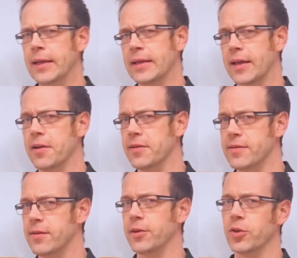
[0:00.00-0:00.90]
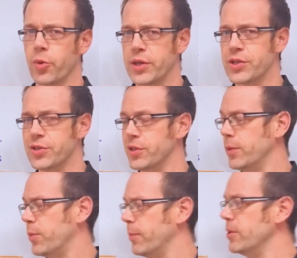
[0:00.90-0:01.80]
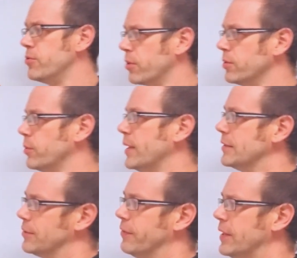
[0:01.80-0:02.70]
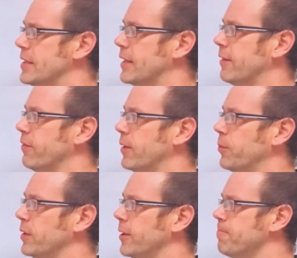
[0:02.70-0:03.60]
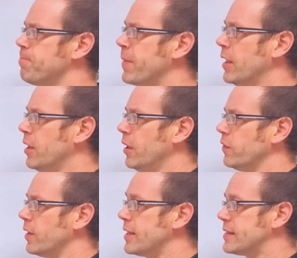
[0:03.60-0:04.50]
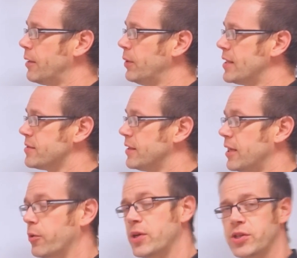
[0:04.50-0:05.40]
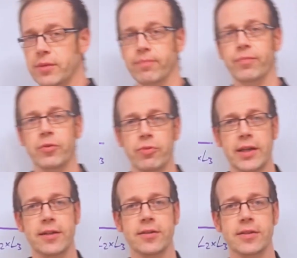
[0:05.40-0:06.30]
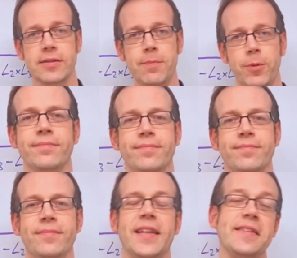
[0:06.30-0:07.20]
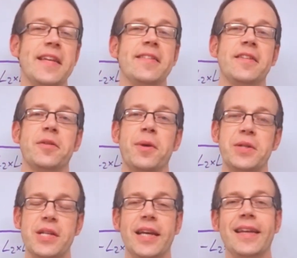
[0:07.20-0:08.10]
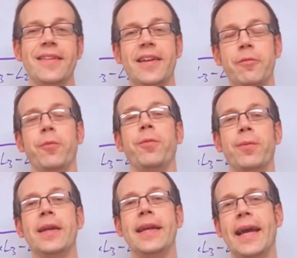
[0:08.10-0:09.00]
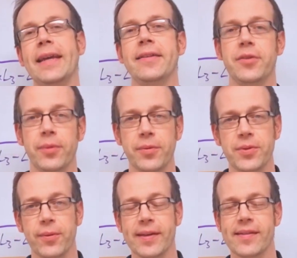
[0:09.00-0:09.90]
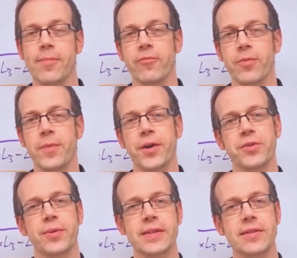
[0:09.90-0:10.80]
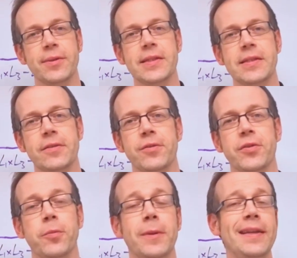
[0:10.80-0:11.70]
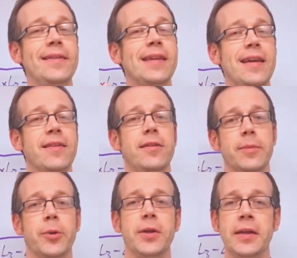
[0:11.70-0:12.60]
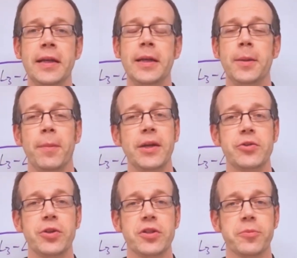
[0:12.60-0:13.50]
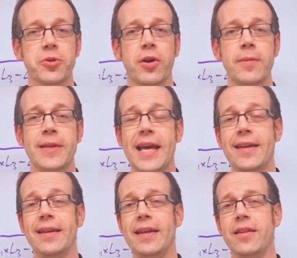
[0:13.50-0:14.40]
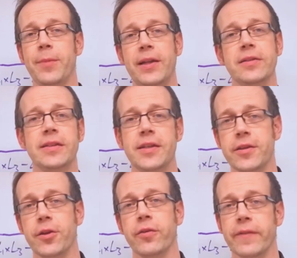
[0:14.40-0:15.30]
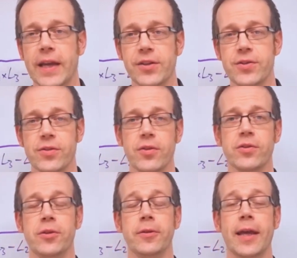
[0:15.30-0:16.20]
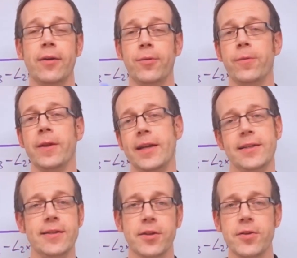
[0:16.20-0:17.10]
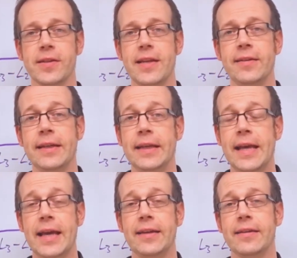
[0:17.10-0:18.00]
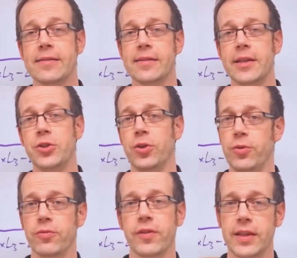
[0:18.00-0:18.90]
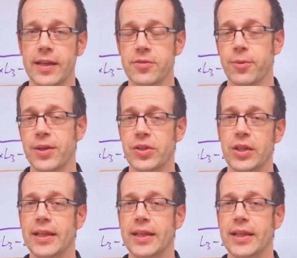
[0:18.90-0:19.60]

kind of design questions that you'd probably struggle to answer if you didn't have that with you. So that's how we answer that question. Really nice and simple. That's the answer to question 8 in the level 3 8202 exam from March 2022. So please hit the like button, make sure you're subscribed, and hit the bell to turn your notifications on so you'll get all the latest content, and stay tuned for the next question